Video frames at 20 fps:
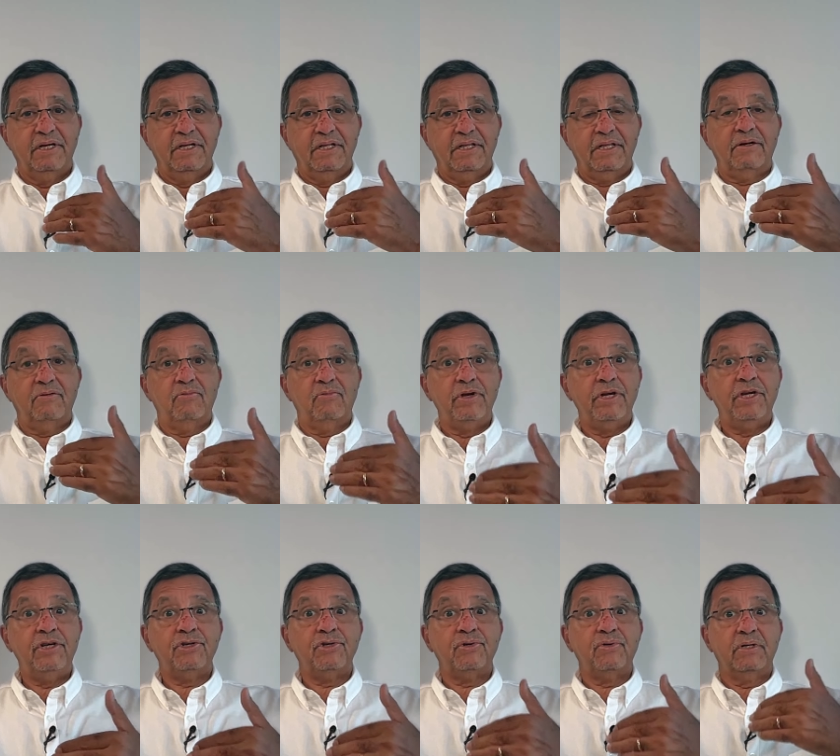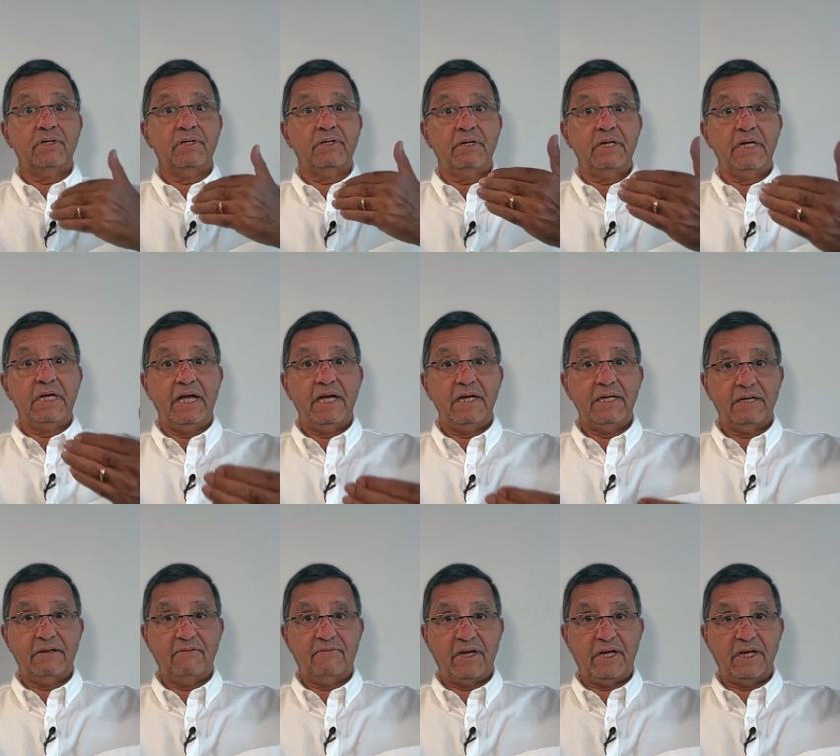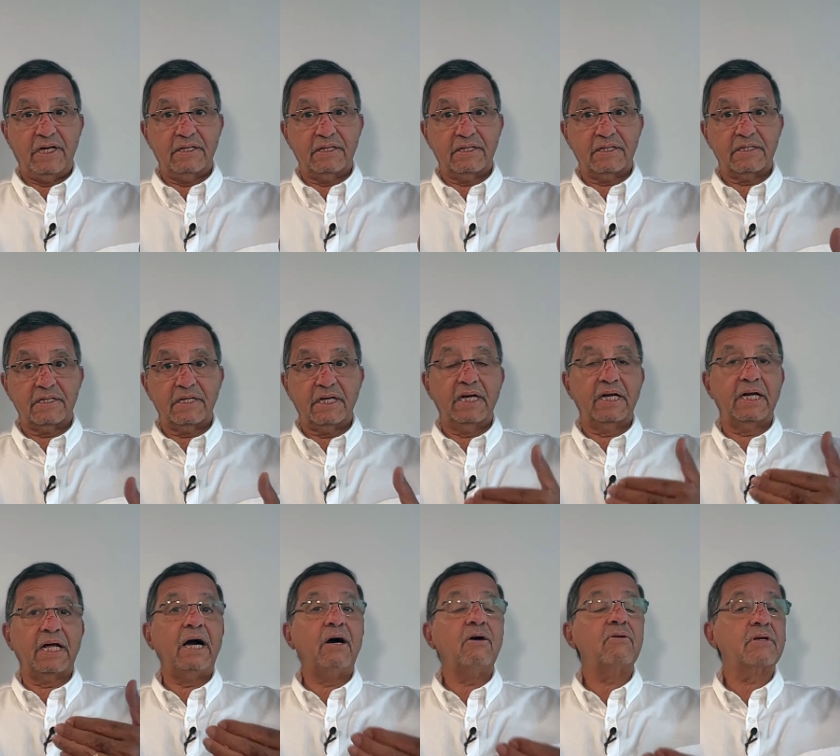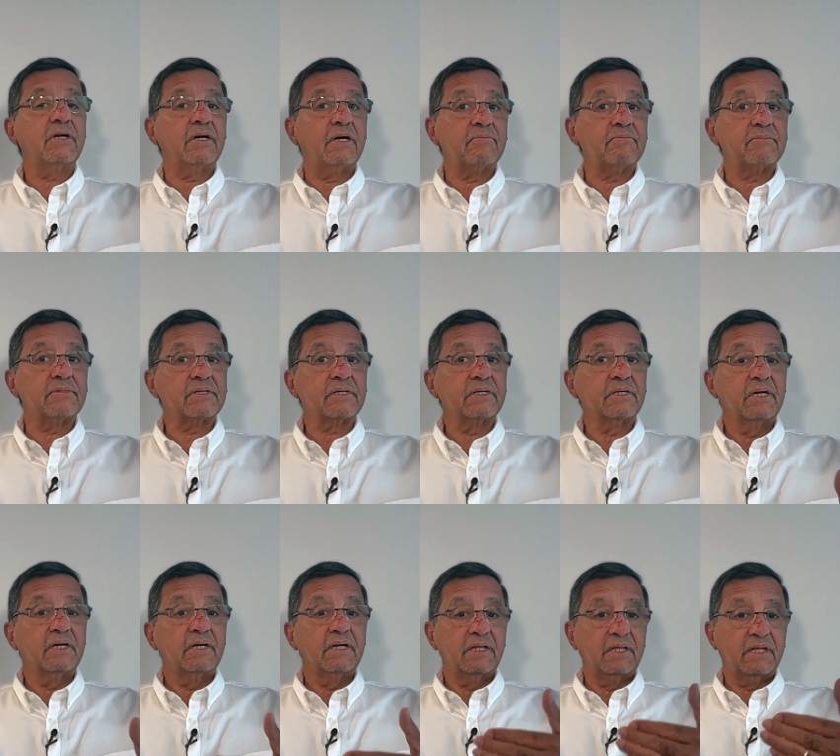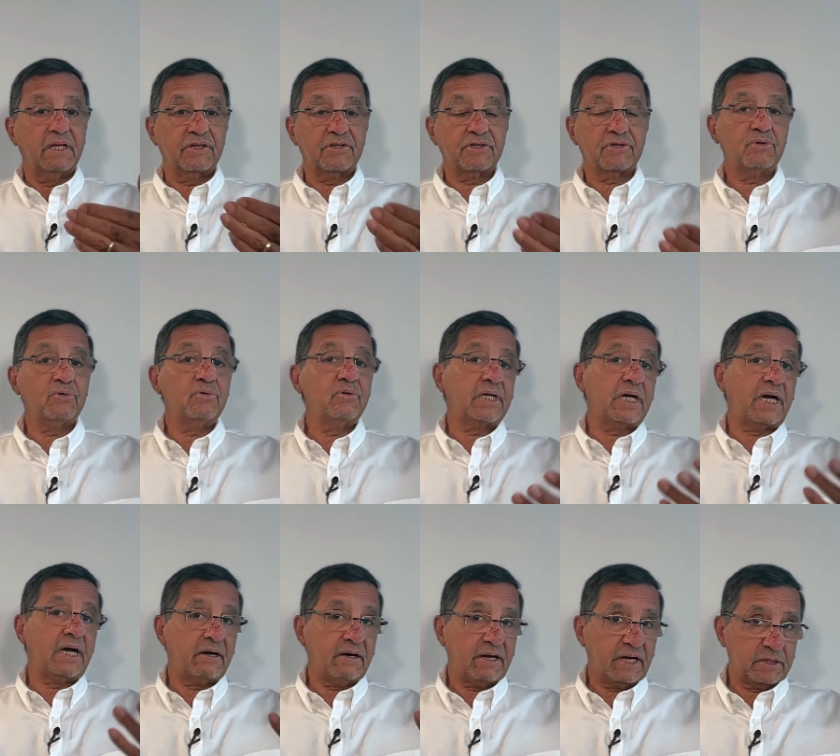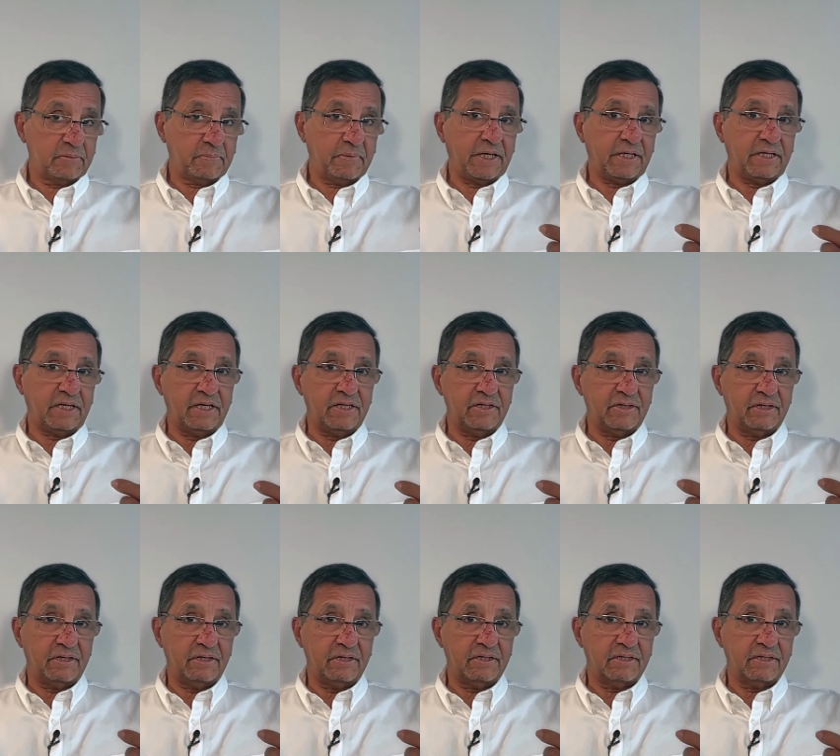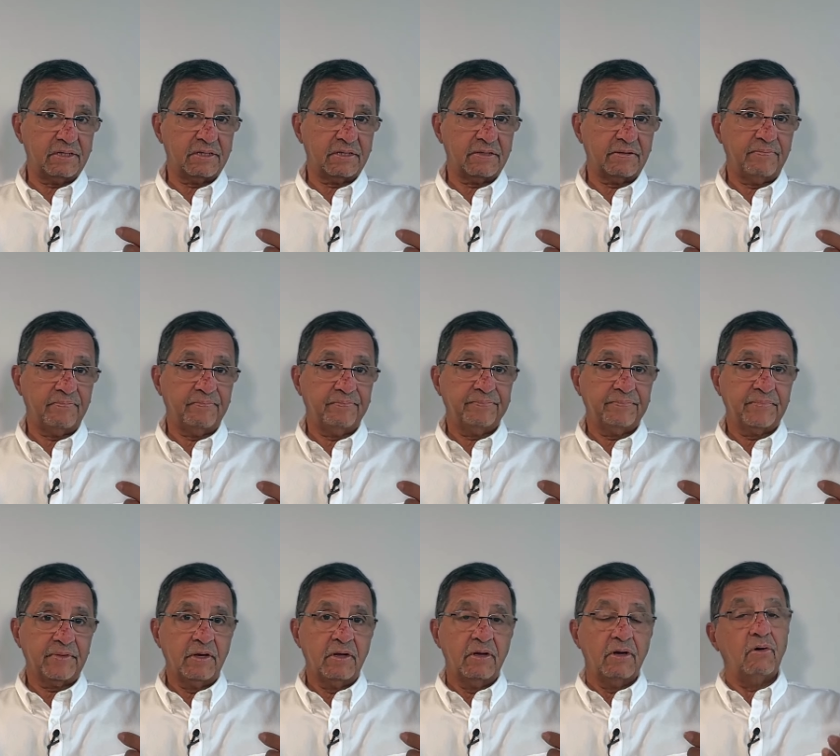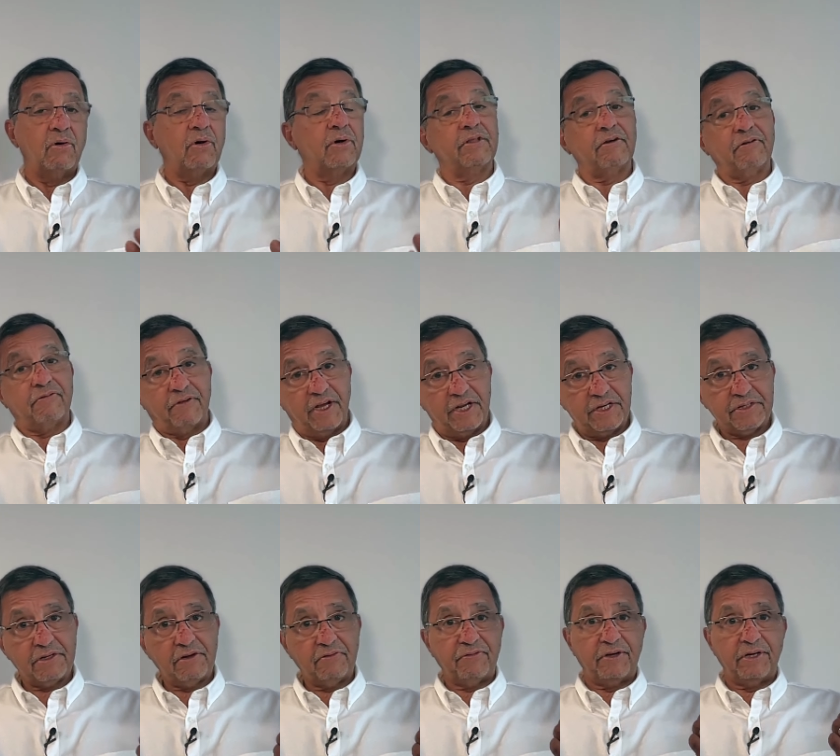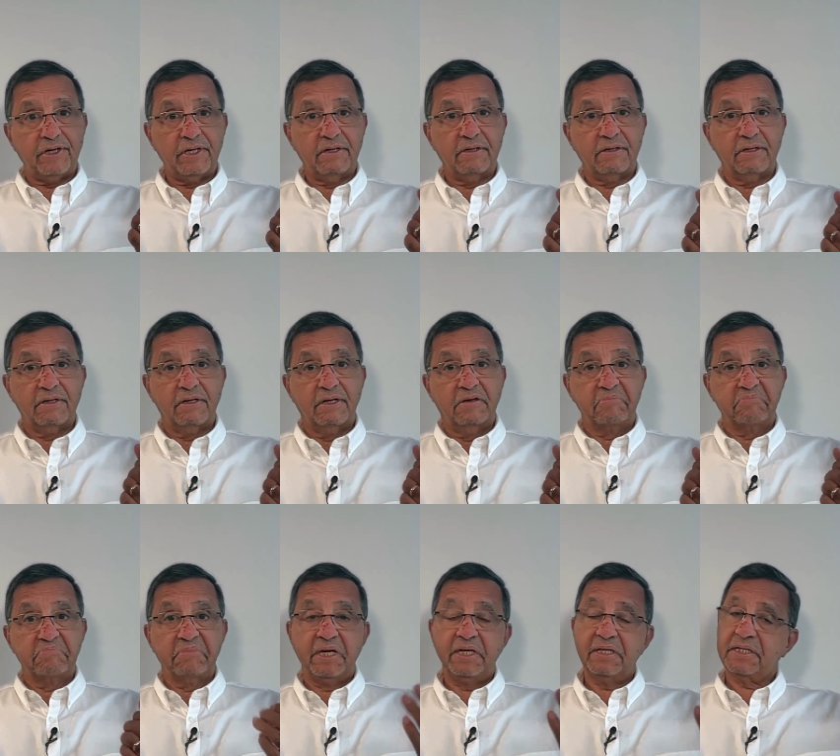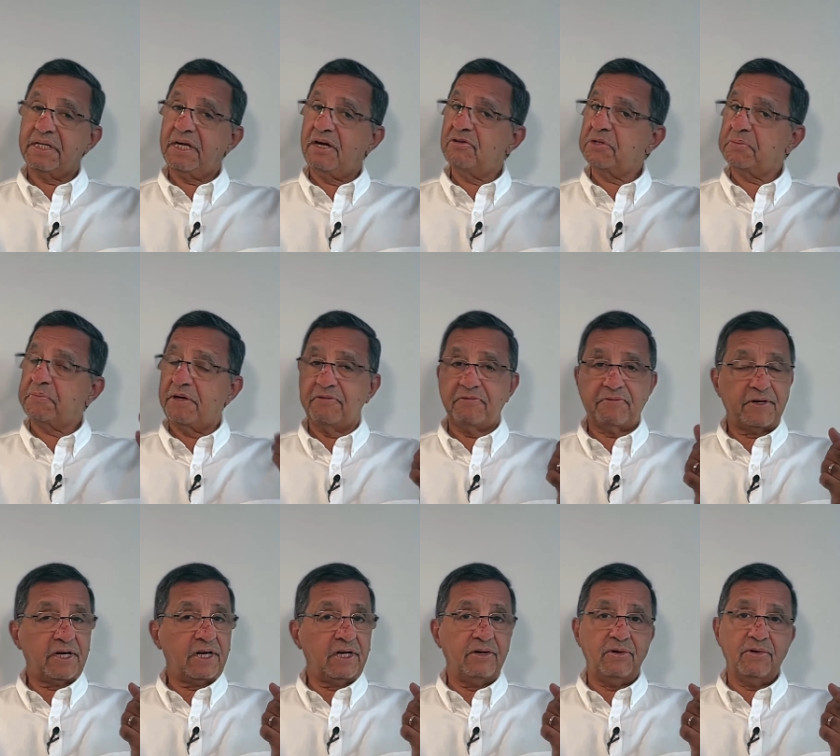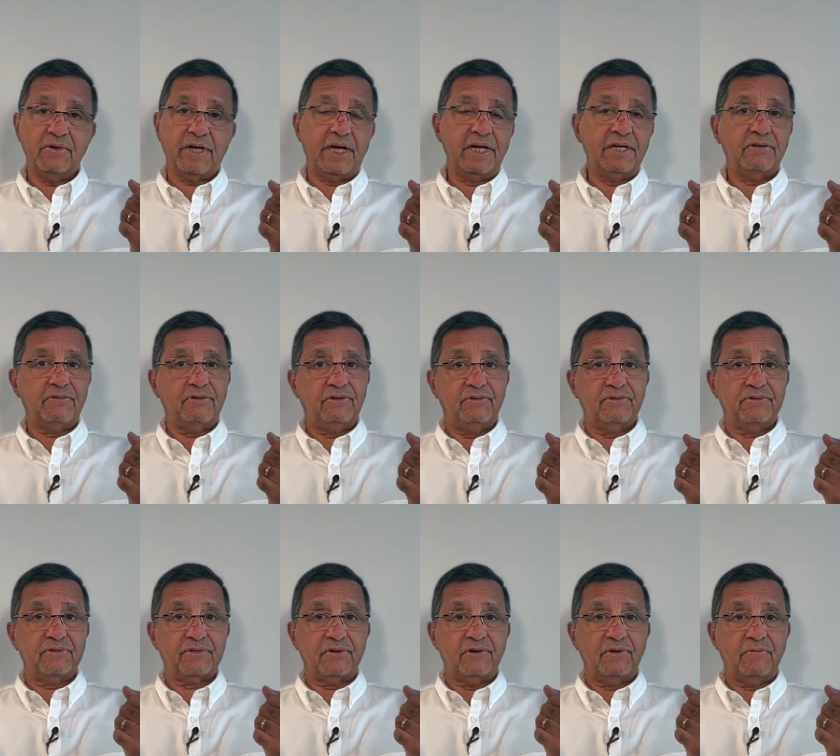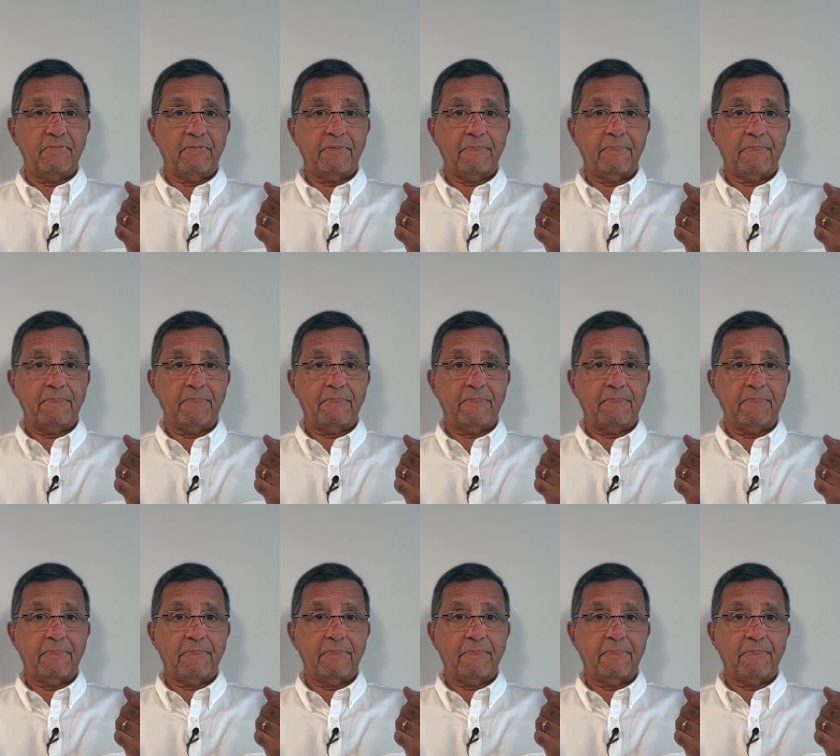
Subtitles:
that we should create events and outcomes that suit our expectations. On the face of it, it sounds perfectly okay to do so.